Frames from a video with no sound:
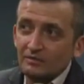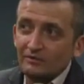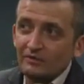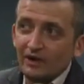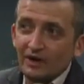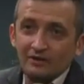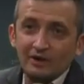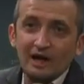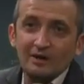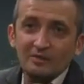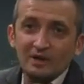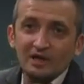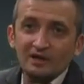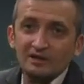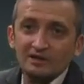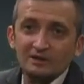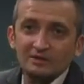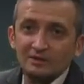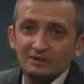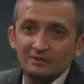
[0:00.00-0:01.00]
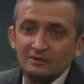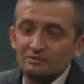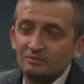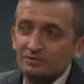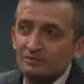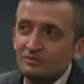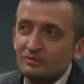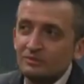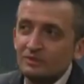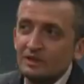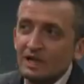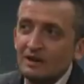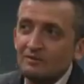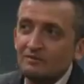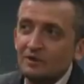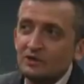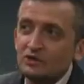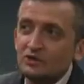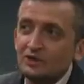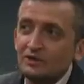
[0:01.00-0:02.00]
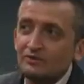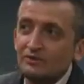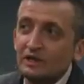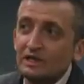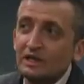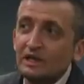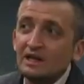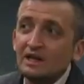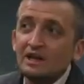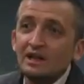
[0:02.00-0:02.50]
I mean, not much different.